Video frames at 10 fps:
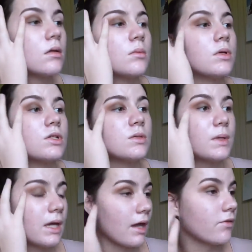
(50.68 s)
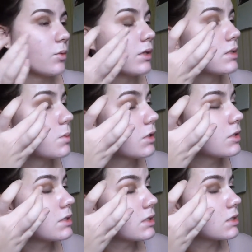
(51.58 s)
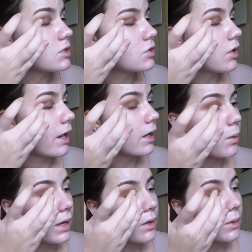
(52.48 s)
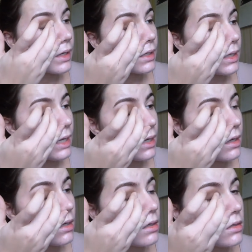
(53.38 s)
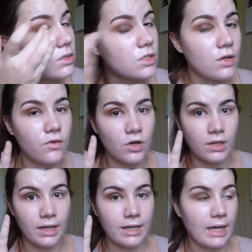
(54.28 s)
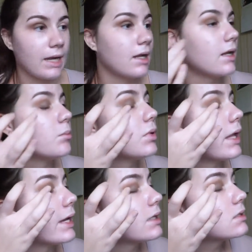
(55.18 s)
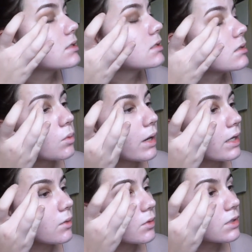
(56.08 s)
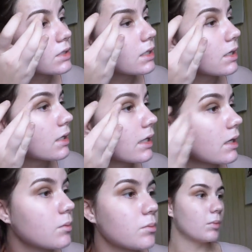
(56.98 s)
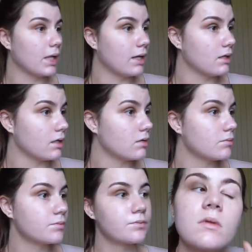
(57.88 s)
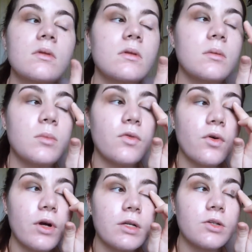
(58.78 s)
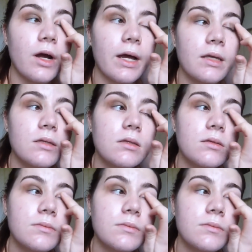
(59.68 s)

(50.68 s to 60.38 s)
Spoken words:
But just be careful with this one because it does dry quite quickly. So you've got to like get it in place where you want it and like blend it before it dries.